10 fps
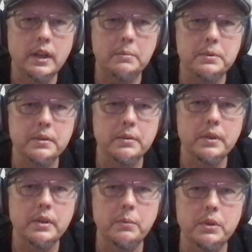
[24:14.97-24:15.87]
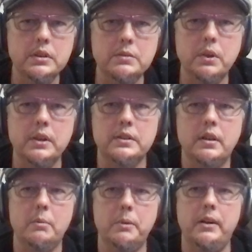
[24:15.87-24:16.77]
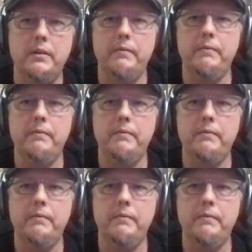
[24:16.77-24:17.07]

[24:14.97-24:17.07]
Absolutely. Which is what it's all about.